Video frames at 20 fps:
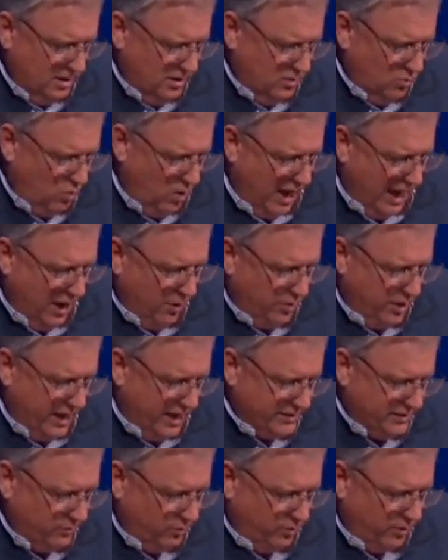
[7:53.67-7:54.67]
And why
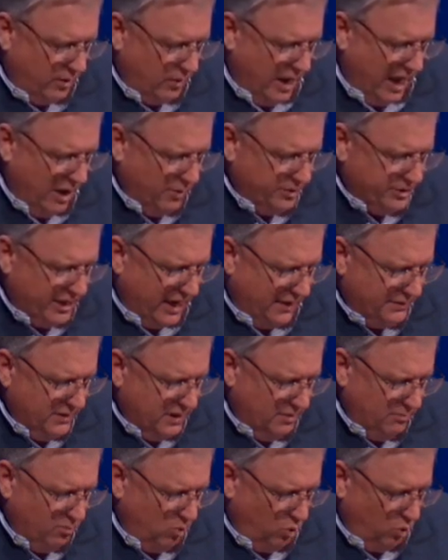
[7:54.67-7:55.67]
was I
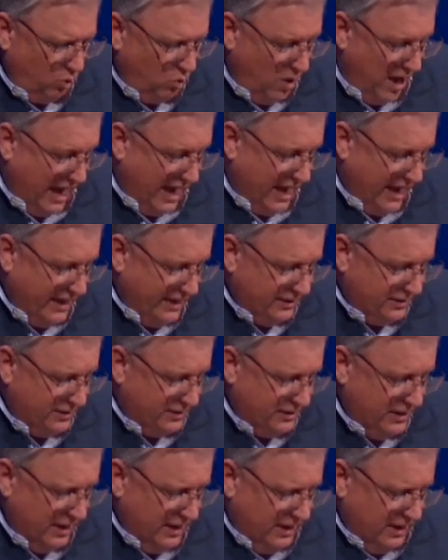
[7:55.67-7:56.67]
then more
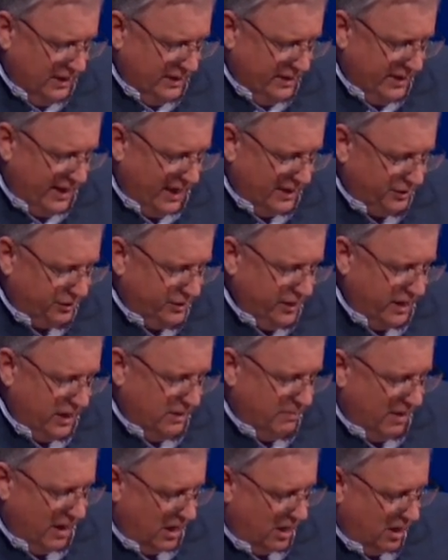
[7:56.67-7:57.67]
wise? Then I said
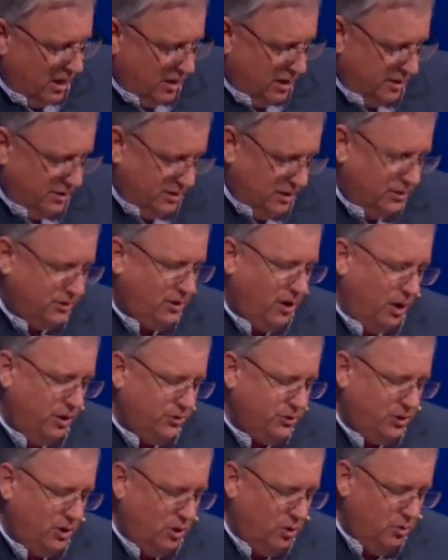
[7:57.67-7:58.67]
in my heart, this
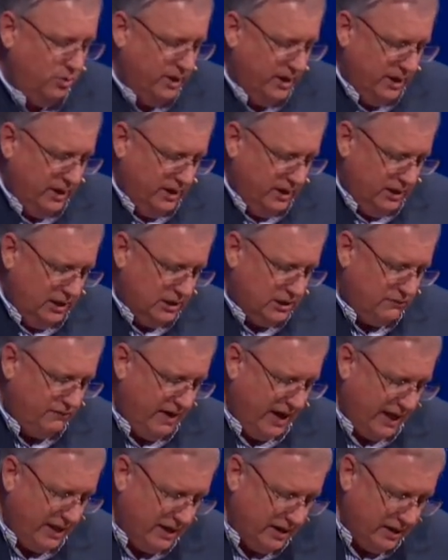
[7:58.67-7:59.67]
also is
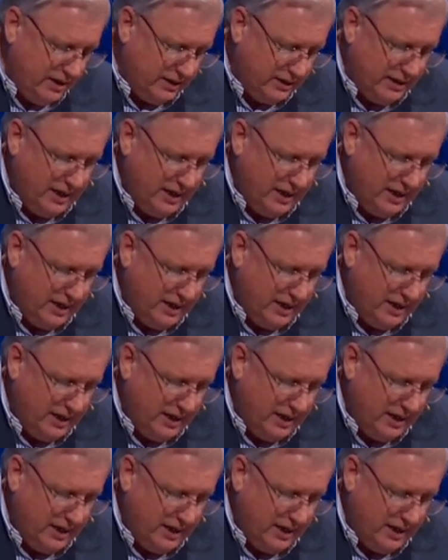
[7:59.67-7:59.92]
vanity.